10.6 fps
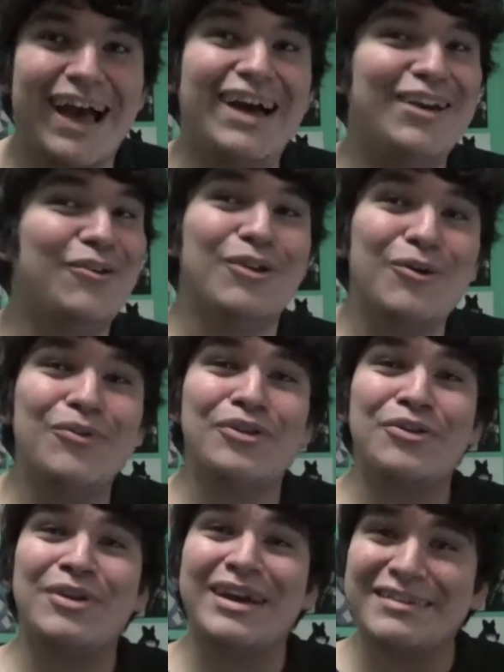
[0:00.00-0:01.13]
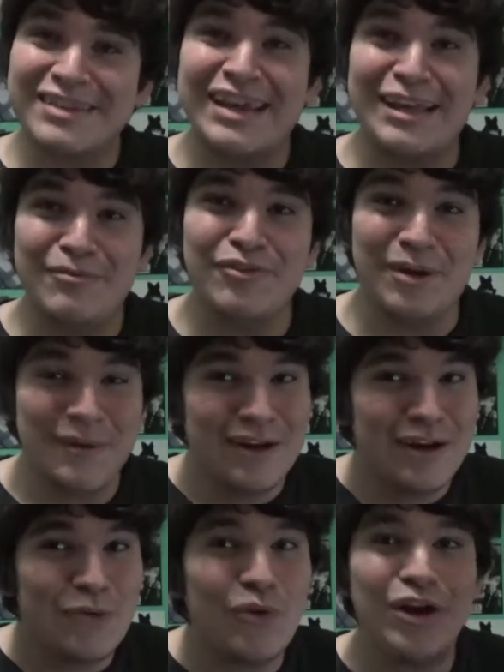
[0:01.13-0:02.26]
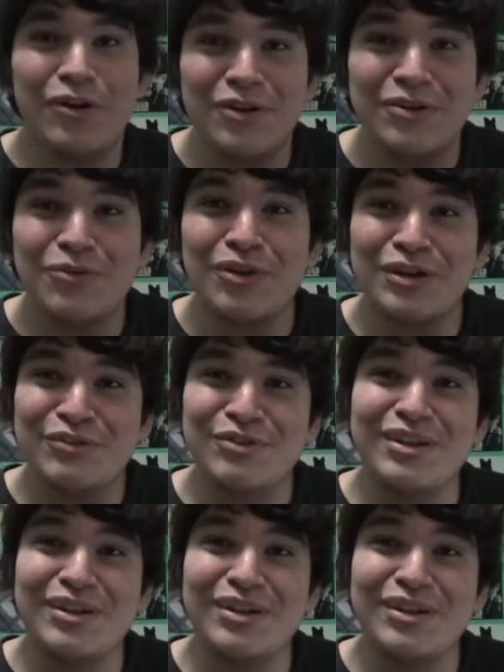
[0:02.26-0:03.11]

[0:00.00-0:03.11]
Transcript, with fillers: I don't know where you guys came from. Where where did you